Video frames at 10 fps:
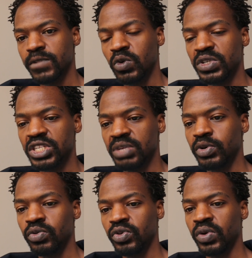Which
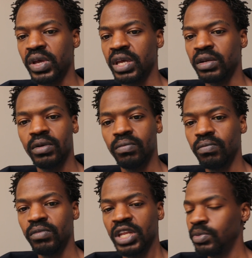neighborhood you're at.
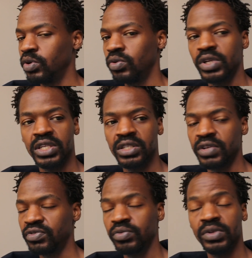Neighborhood doesn't
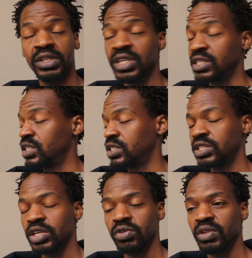have to, doesn't
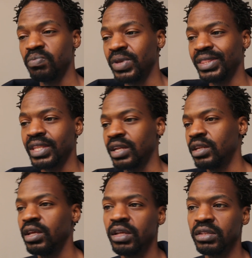necessarily mean
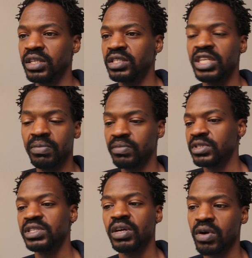that the same
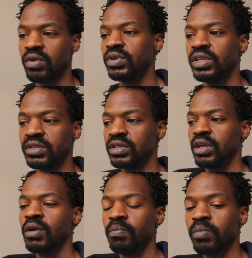surroundings,
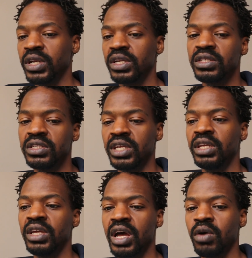but
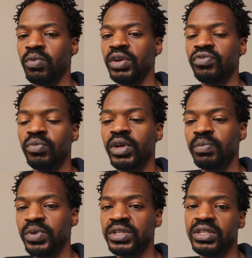stay away from her
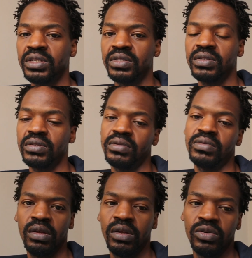business
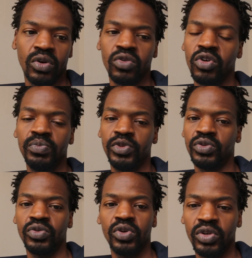don't
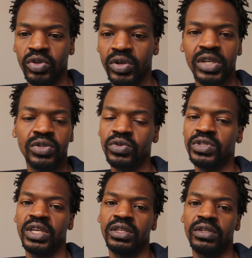commute. Don't
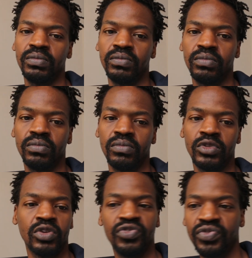associate.
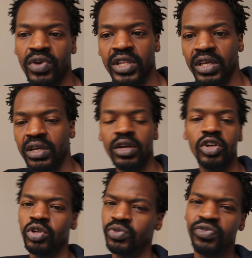Don't frolic.
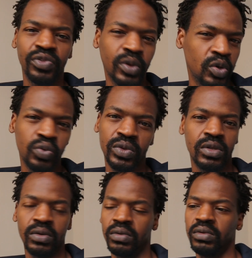Don't flirt with
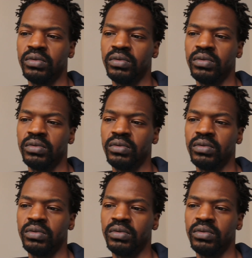her.